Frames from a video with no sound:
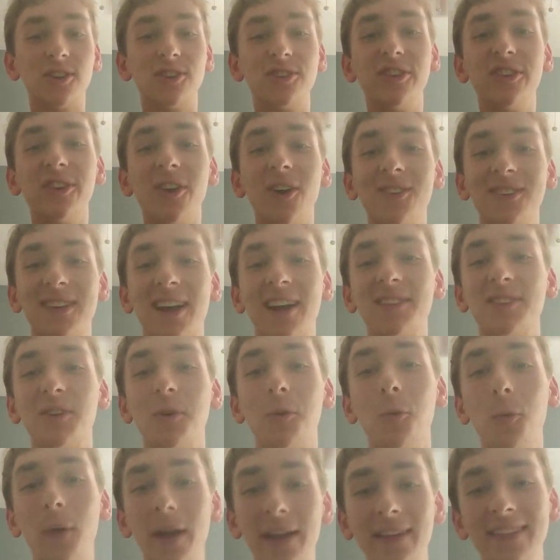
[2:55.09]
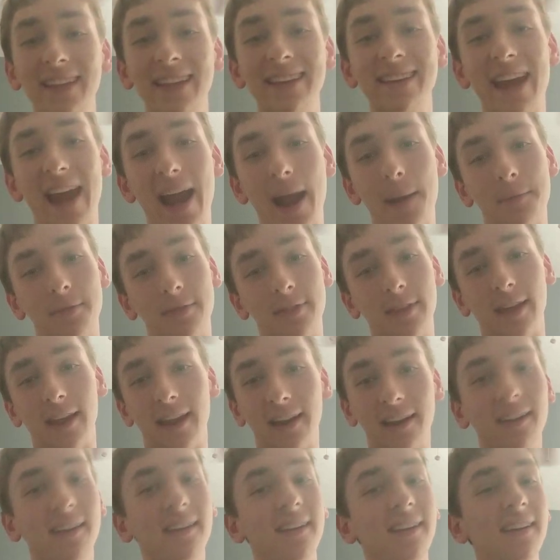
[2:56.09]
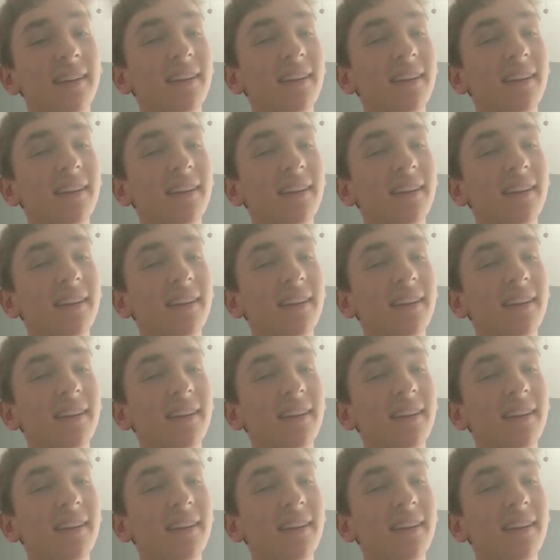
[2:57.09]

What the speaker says: she goes on to win the damn thing